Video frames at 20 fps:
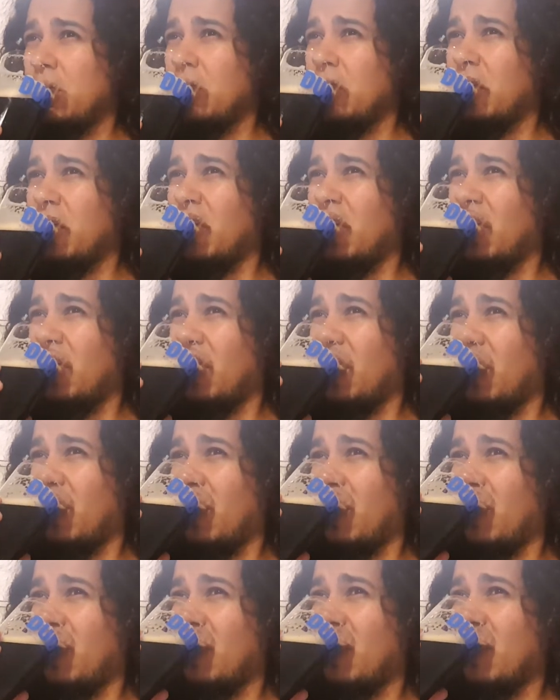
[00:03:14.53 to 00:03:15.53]

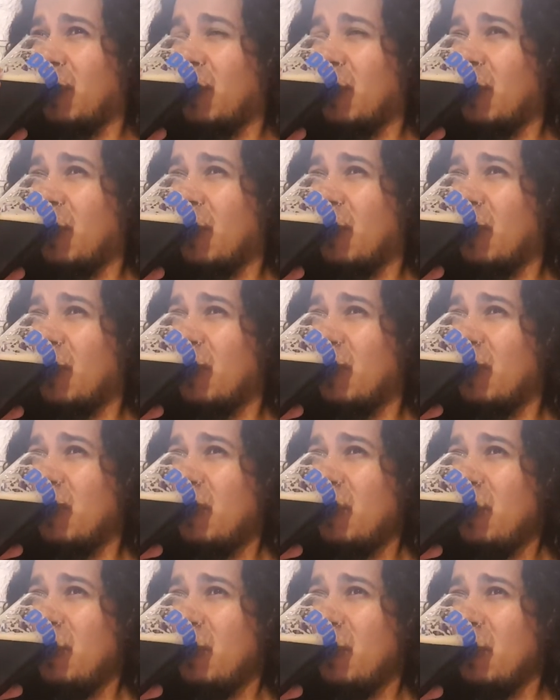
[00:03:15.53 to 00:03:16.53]

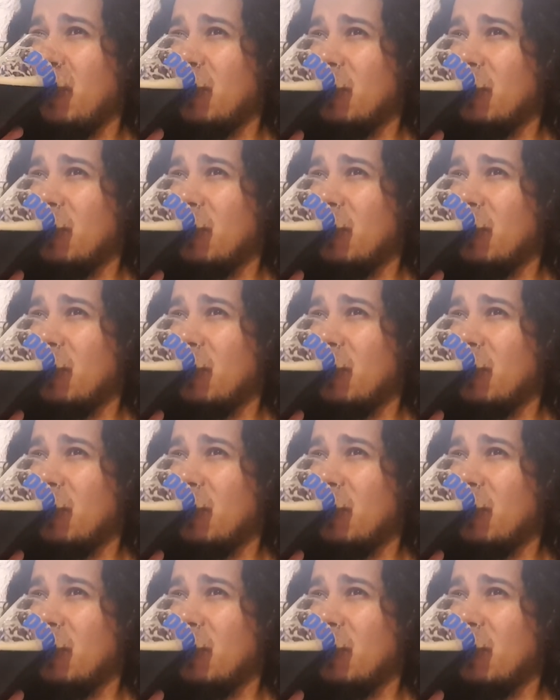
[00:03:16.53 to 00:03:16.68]
[no speech]